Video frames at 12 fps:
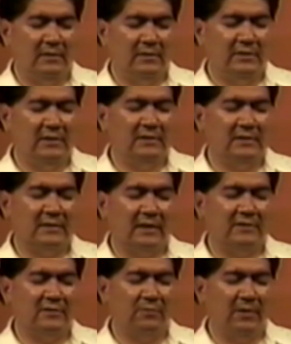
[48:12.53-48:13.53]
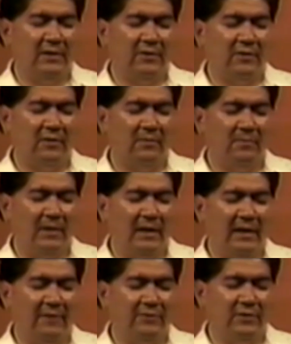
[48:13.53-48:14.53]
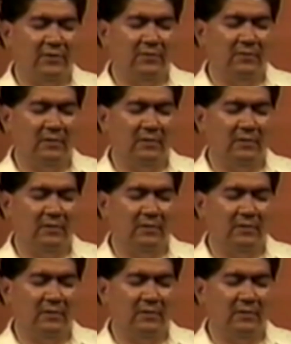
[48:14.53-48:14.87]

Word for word: Jesus, I surrender my life to you.